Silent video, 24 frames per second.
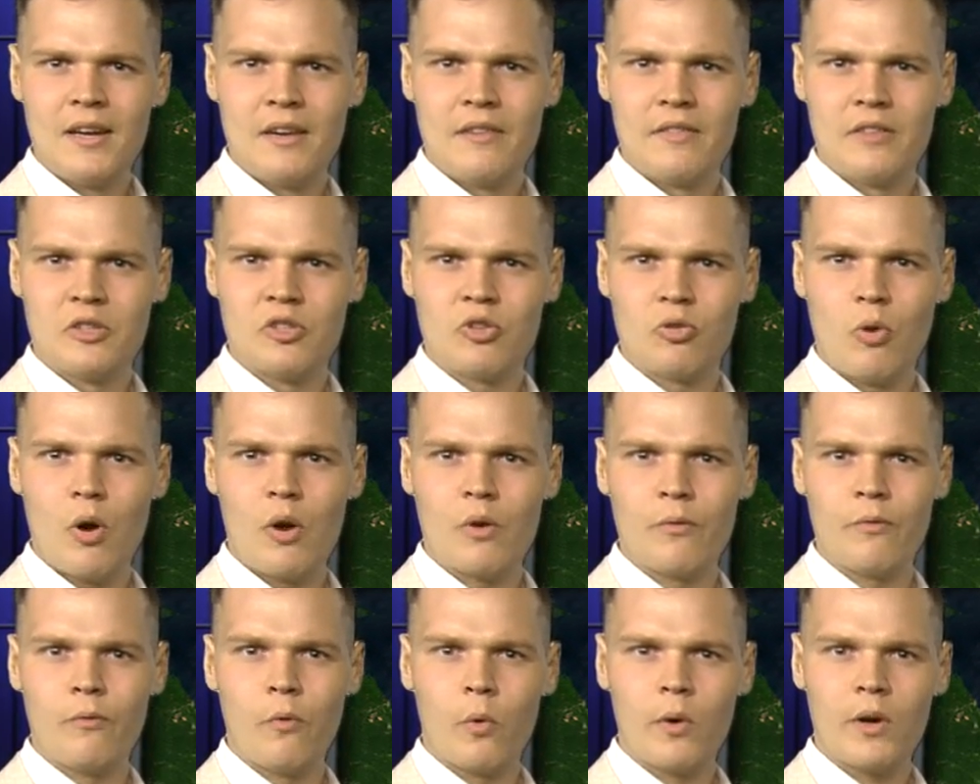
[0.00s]
The
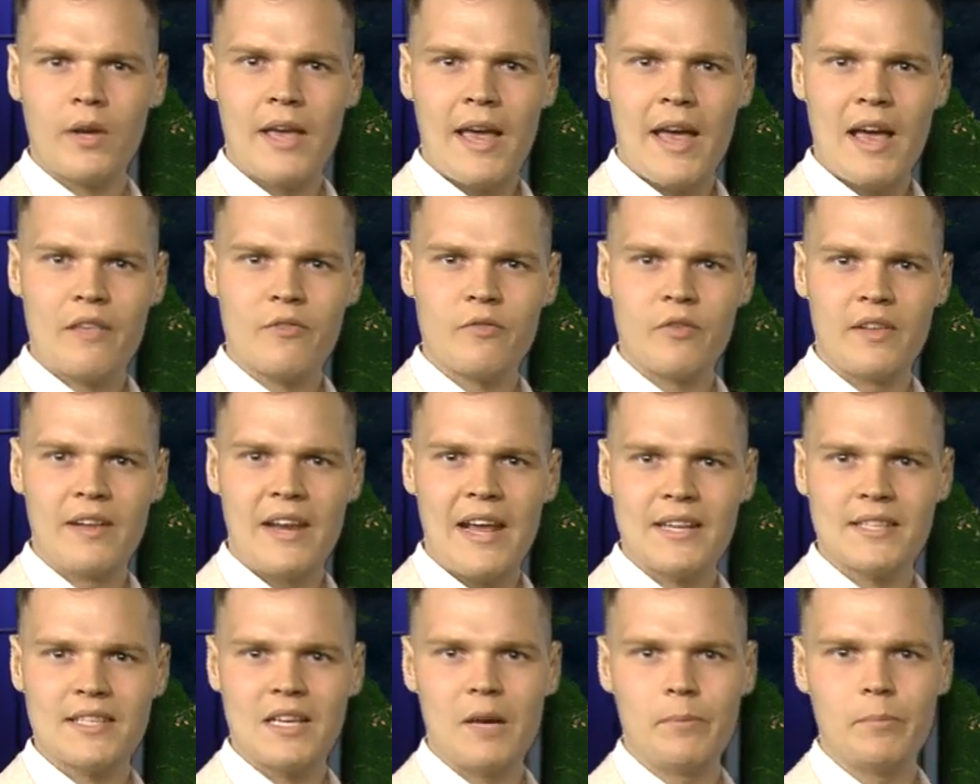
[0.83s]
Toronto forecast for the
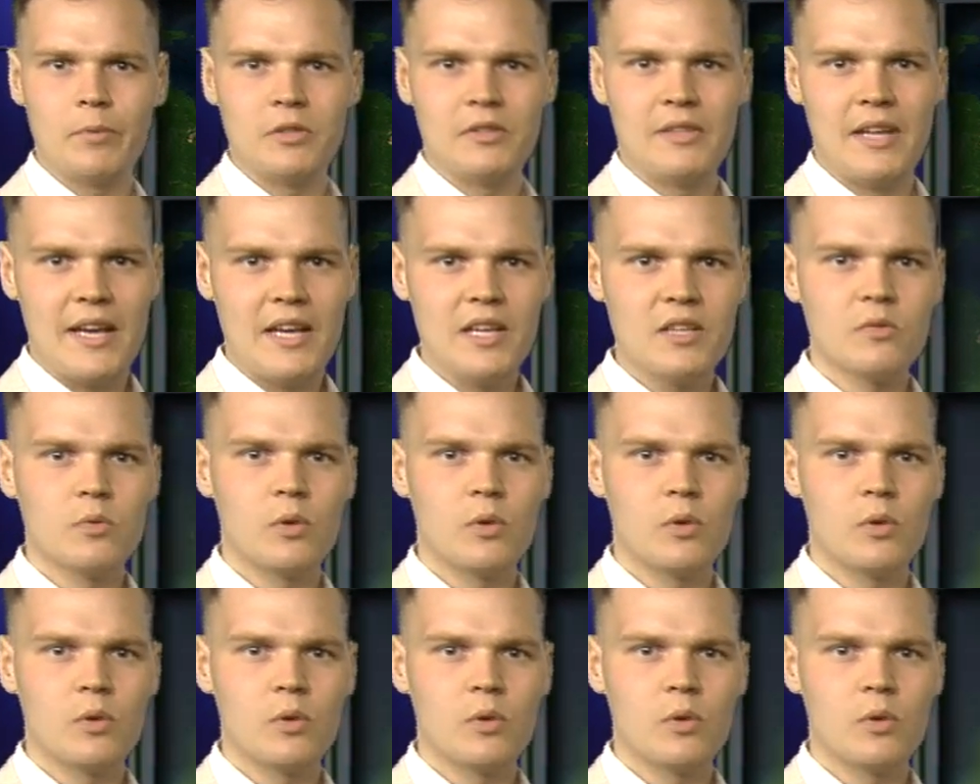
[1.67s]
next couple of days